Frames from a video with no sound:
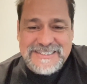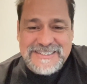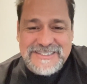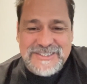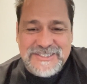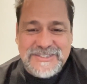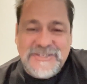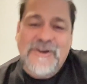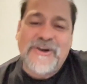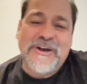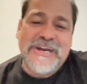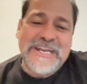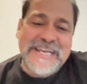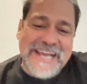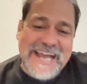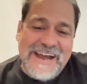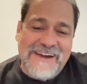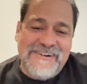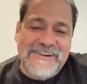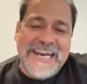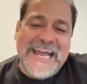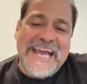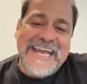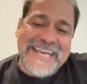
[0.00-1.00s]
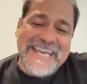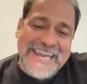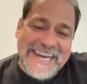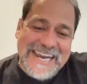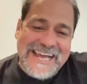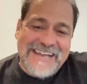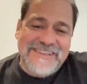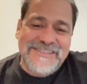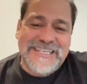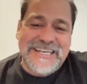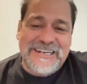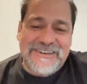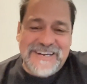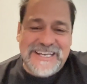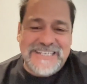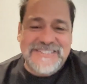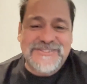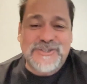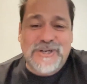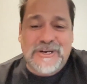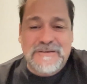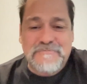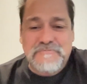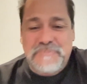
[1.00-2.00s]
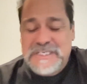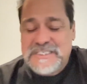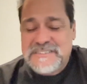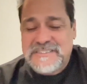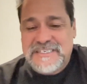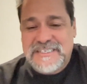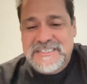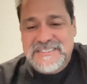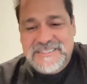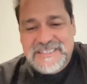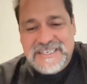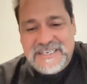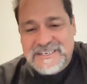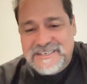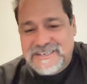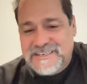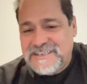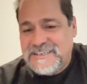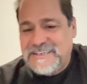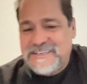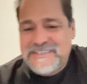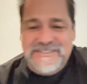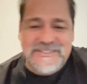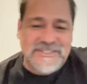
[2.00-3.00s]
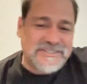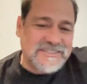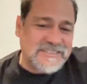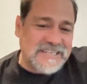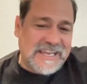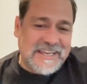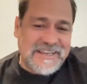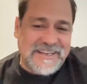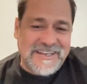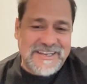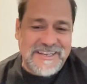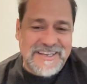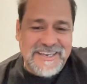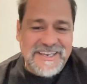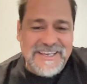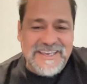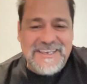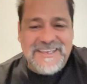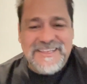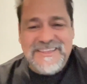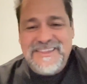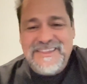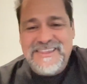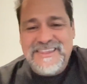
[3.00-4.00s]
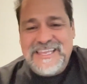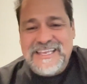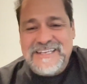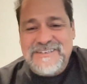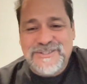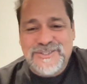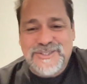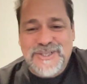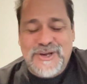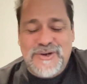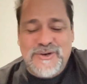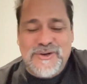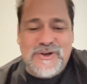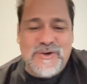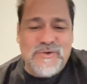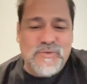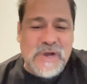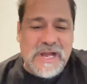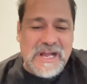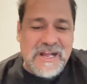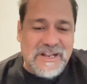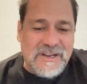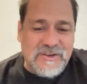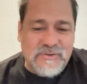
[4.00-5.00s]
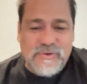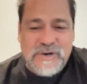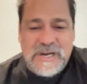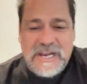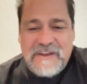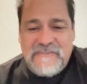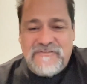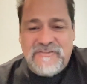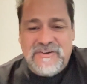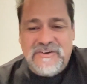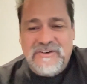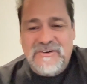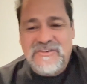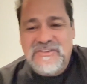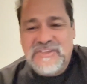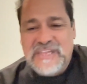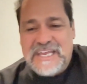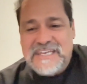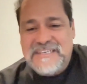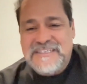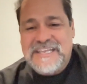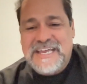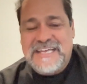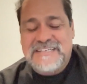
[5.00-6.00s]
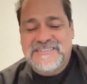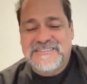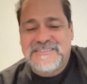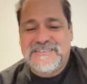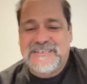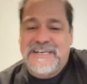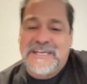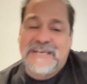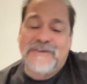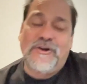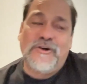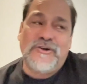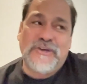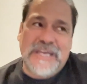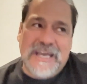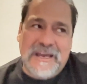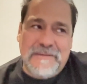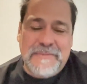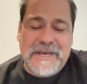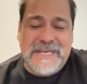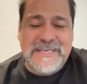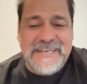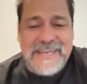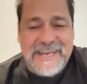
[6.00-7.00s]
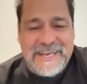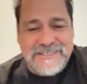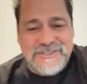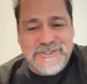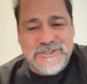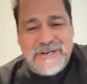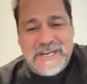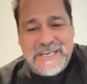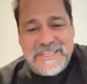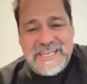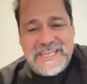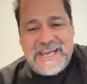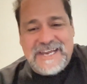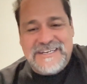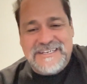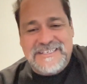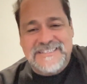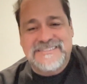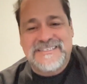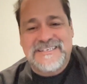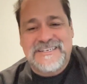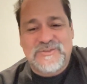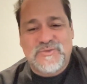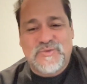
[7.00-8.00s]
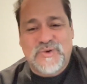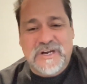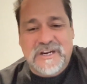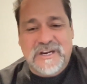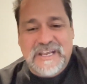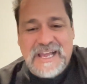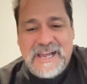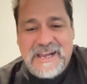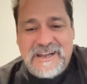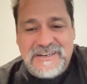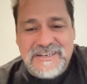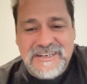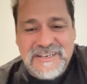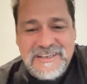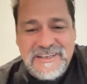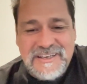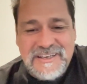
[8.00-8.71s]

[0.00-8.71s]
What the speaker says: starting out, I get out there and I start a business, and it's just like things don't go well or whatever, then that's like, oh yeah, my dad tried that and it didn't work out.